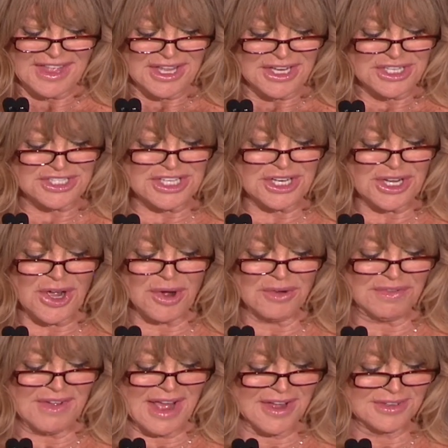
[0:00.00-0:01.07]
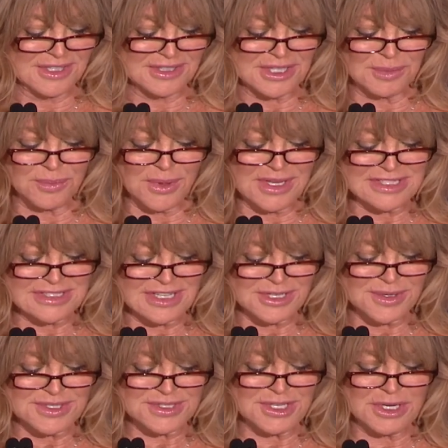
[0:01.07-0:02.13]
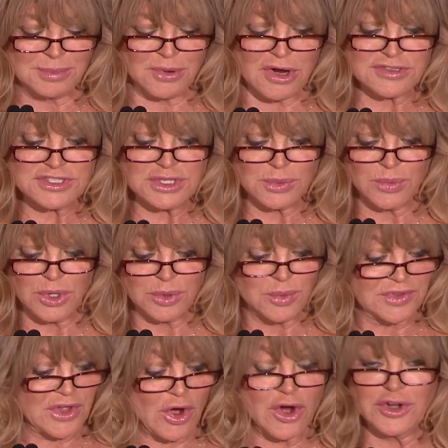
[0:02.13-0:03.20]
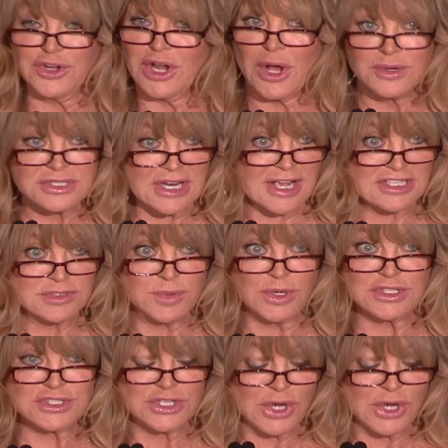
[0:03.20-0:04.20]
She co-founded that brings literacy to parts of the world where there are no textbooks,